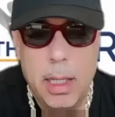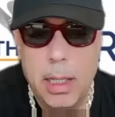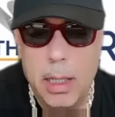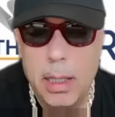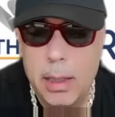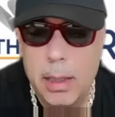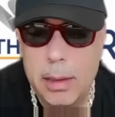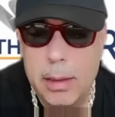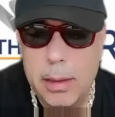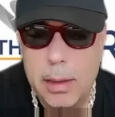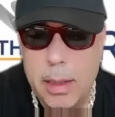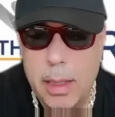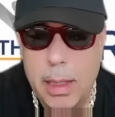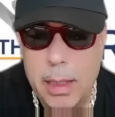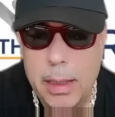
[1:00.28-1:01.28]

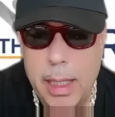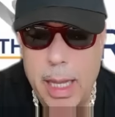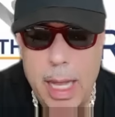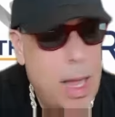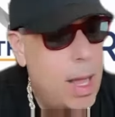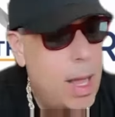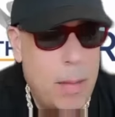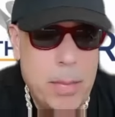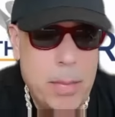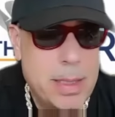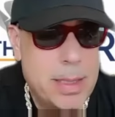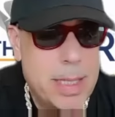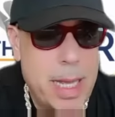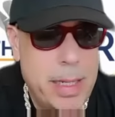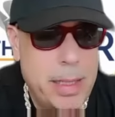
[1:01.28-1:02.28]
I'm
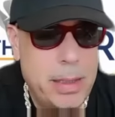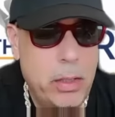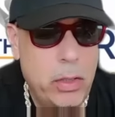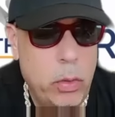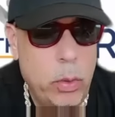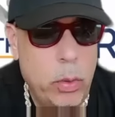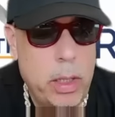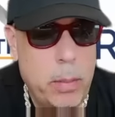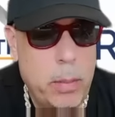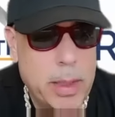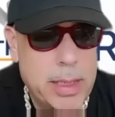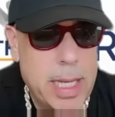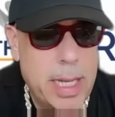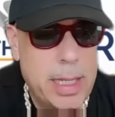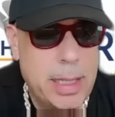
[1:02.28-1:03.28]
excited to do it. I'm
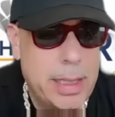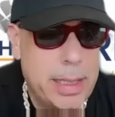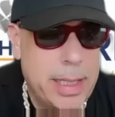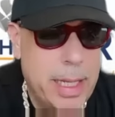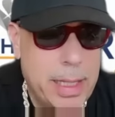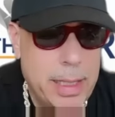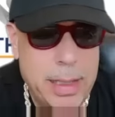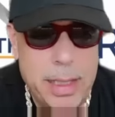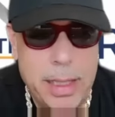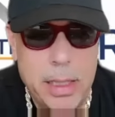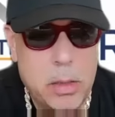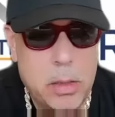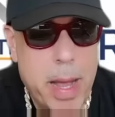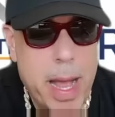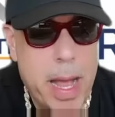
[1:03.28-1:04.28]
excited to get into
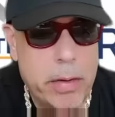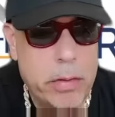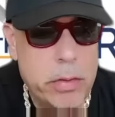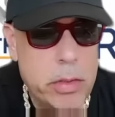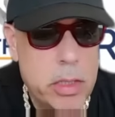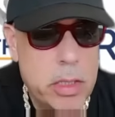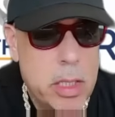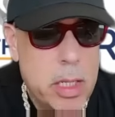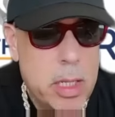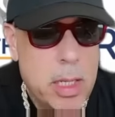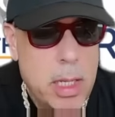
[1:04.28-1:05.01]
these patterns.